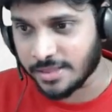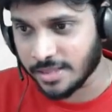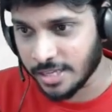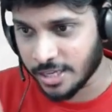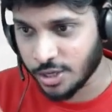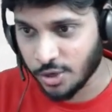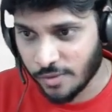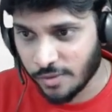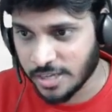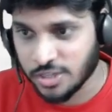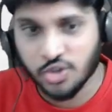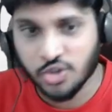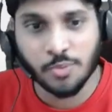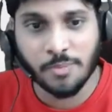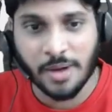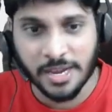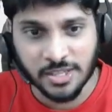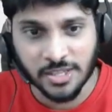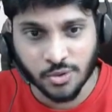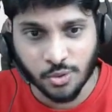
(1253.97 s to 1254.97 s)
You know, once you
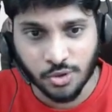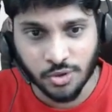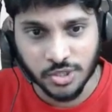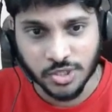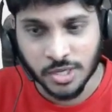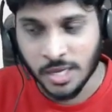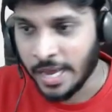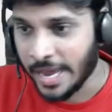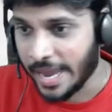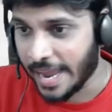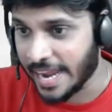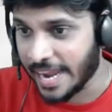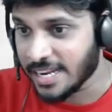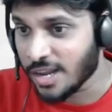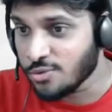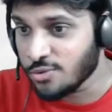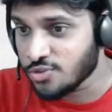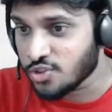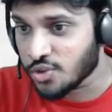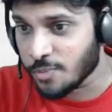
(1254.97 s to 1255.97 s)
buy the course,
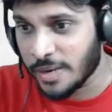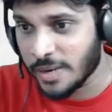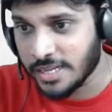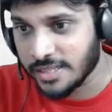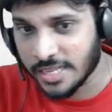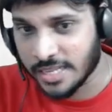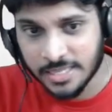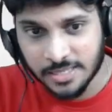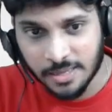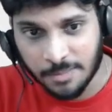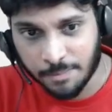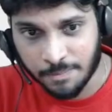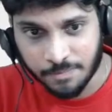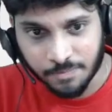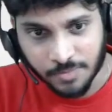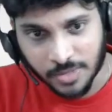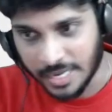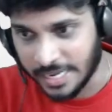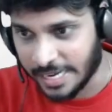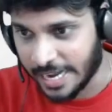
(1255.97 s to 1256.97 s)
announcement, there is a
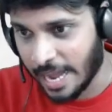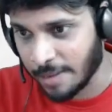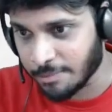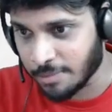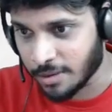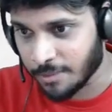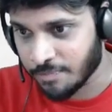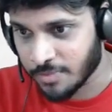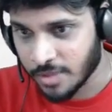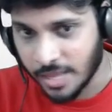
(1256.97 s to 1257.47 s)
tab.